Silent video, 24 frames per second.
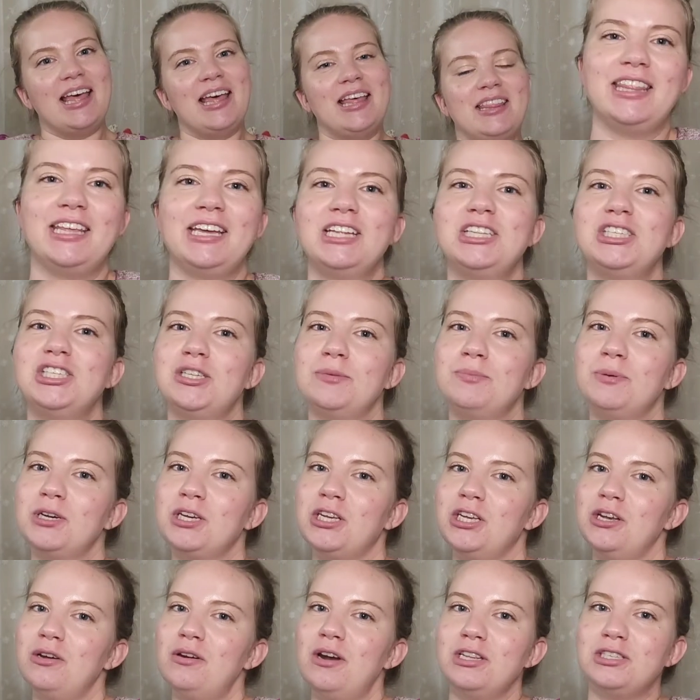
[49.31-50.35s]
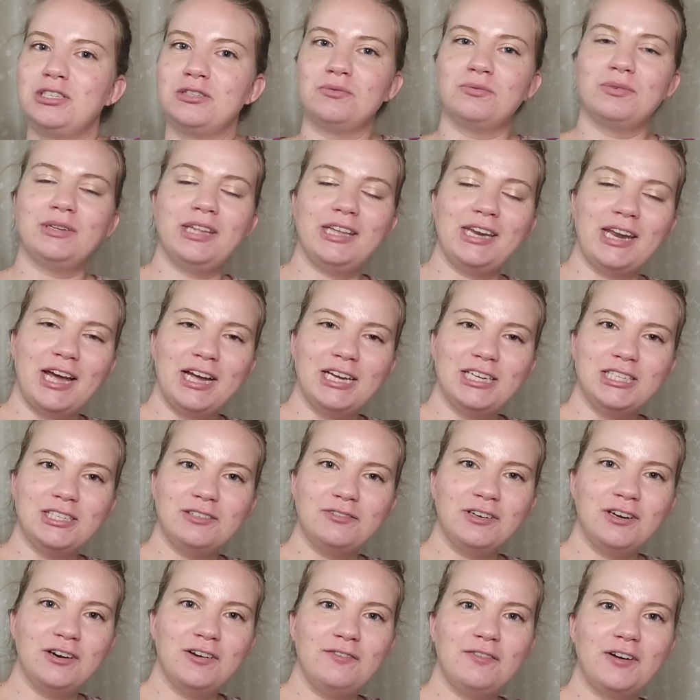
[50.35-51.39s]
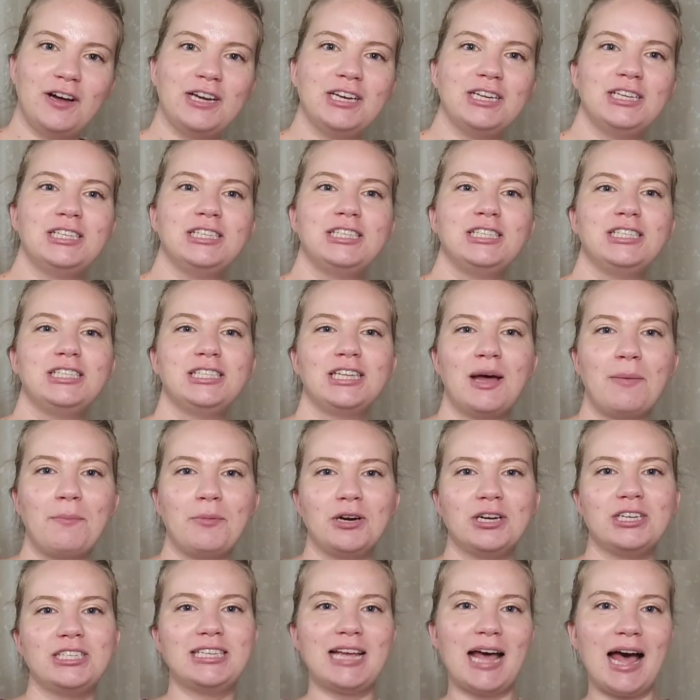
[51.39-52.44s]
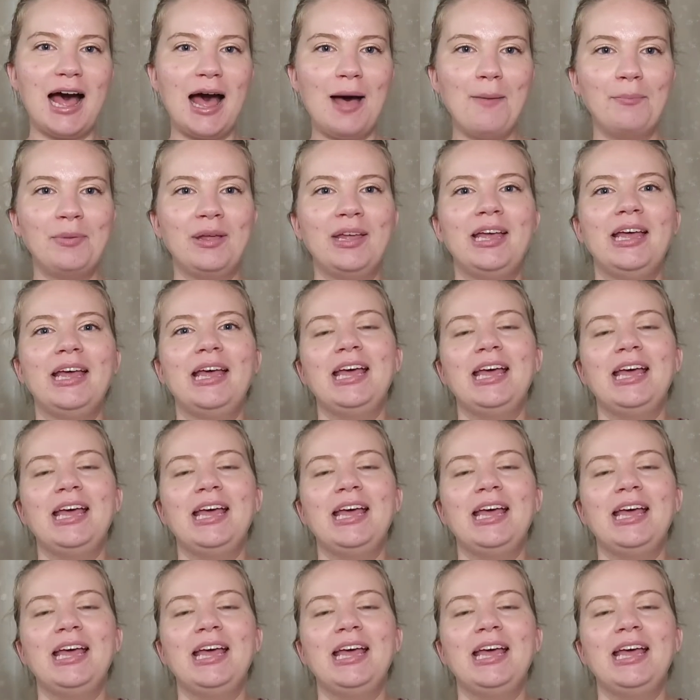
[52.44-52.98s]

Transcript: I think it's super cute. It's really nice for a fun summer top.